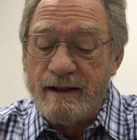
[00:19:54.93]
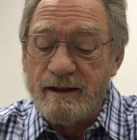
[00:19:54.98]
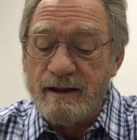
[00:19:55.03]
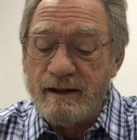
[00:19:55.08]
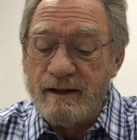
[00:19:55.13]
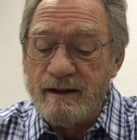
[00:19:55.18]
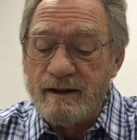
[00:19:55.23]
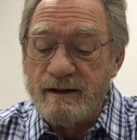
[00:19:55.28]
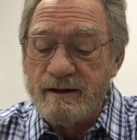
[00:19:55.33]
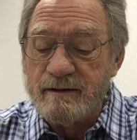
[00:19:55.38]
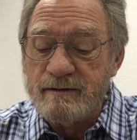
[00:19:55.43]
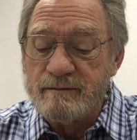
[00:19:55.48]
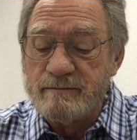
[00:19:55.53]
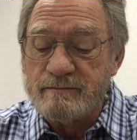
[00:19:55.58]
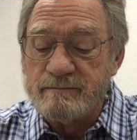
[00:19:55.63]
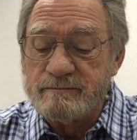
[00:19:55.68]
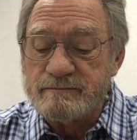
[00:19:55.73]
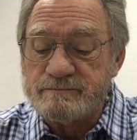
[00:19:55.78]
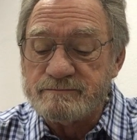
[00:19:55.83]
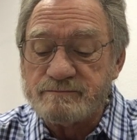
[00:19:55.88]
I'm not sure
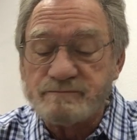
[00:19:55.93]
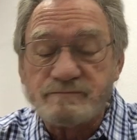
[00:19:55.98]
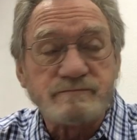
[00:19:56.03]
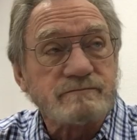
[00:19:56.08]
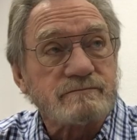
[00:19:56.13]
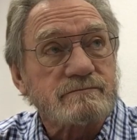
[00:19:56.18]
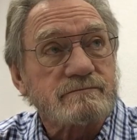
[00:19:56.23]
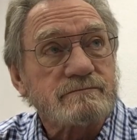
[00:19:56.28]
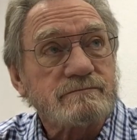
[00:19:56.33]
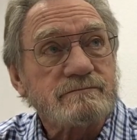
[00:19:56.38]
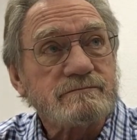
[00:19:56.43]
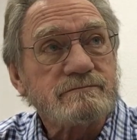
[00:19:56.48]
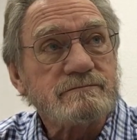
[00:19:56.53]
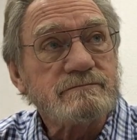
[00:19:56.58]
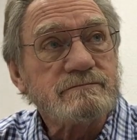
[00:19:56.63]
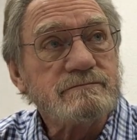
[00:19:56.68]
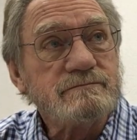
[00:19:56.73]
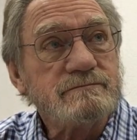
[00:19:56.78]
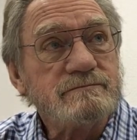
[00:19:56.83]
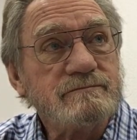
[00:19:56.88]
that I ever ate a
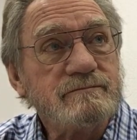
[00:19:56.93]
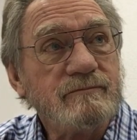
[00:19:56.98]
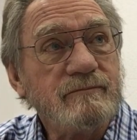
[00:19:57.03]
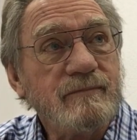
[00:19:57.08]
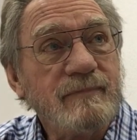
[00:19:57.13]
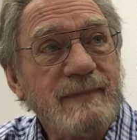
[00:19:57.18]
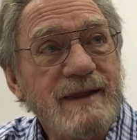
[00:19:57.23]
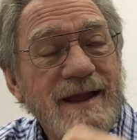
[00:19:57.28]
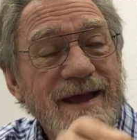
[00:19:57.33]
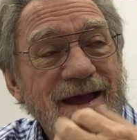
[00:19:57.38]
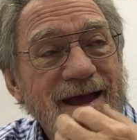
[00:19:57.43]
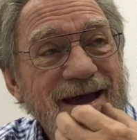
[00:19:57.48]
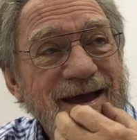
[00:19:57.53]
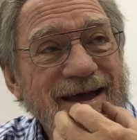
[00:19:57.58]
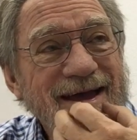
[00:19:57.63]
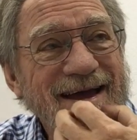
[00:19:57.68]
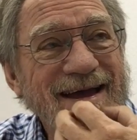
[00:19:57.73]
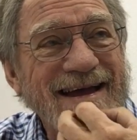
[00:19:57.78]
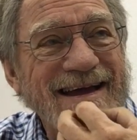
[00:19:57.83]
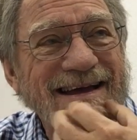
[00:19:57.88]
goat,
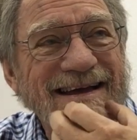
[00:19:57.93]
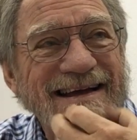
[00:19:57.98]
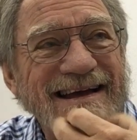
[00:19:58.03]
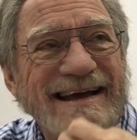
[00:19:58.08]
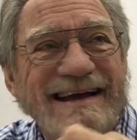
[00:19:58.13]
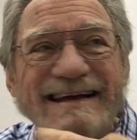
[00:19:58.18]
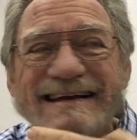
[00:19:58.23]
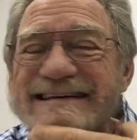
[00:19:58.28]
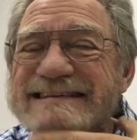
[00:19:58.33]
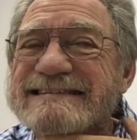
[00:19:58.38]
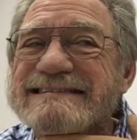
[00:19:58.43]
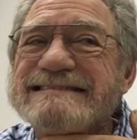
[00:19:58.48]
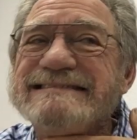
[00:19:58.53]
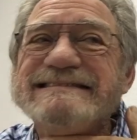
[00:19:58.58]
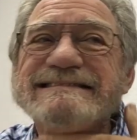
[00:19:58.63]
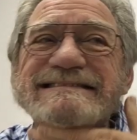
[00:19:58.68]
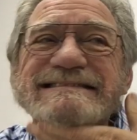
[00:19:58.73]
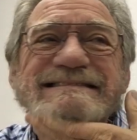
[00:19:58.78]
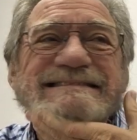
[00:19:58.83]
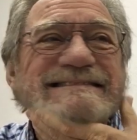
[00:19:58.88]
so I'm not, I
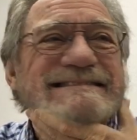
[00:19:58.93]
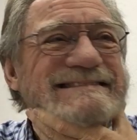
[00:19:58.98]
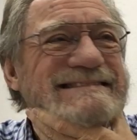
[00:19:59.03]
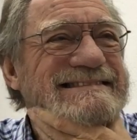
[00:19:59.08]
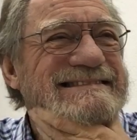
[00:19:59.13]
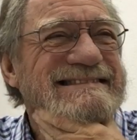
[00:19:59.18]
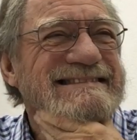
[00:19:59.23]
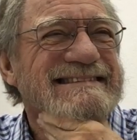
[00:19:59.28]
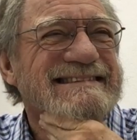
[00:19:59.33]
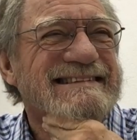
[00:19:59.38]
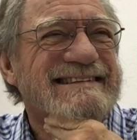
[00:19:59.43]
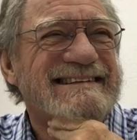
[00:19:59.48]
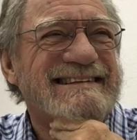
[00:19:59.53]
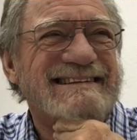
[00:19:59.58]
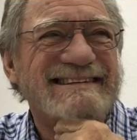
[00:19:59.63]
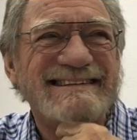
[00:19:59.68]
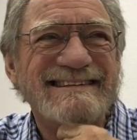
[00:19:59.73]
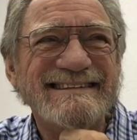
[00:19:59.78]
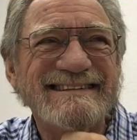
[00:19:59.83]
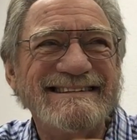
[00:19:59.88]
don't know that that's
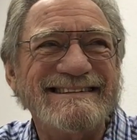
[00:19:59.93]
